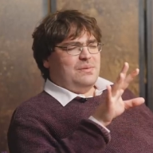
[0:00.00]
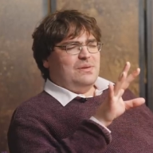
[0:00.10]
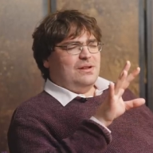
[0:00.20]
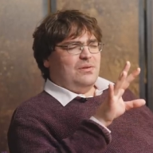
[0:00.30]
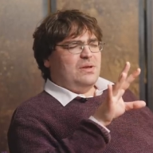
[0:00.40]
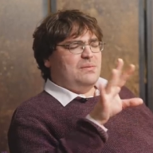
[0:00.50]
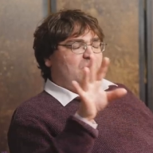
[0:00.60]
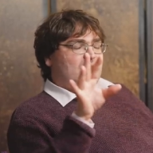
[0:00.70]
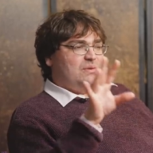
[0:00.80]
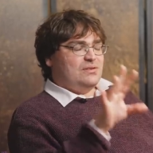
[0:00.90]
you know, people in
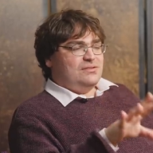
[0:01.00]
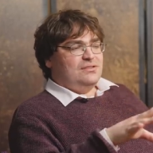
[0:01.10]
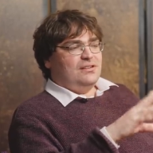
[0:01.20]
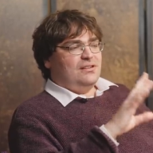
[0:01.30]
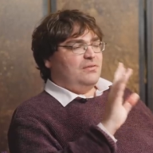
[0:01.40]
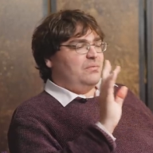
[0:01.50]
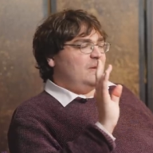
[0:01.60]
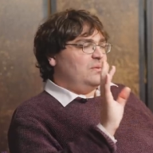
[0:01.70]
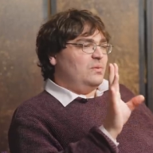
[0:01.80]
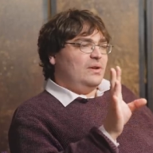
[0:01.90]
Westminster and
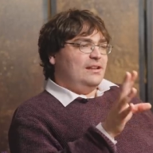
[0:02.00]
people